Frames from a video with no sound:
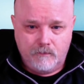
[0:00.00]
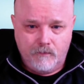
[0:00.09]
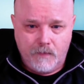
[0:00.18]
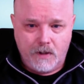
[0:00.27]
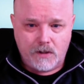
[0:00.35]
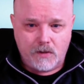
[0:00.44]

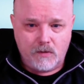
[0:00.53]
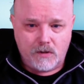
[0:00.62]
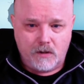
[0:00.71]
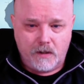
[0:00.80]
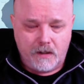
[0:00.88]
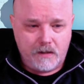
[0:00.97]
You see we're
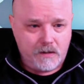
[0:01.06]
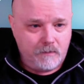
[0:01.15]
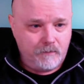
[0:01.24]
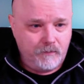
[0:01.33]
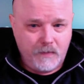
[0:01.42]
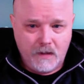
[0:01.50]
starting to get some
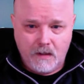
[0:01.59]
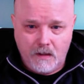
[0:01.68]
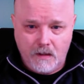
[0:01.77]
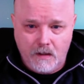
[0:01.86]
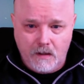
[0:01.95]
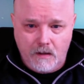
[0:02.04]

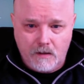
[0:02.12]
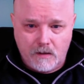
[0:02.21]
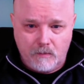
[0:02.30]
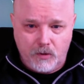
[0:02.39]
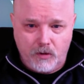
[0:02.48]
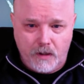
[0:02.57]

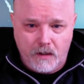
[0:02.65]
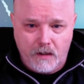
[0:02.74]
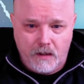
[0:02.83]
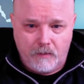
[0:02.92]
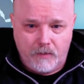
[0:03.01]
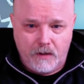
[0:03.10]
burning
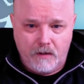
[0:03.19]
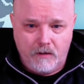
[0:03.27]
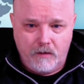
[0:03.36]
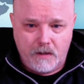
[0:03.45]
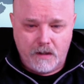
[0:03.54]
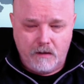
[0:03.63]
happening near the
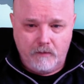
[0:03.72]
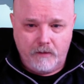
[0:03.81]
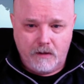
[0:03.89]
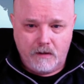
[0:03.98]
tail of it.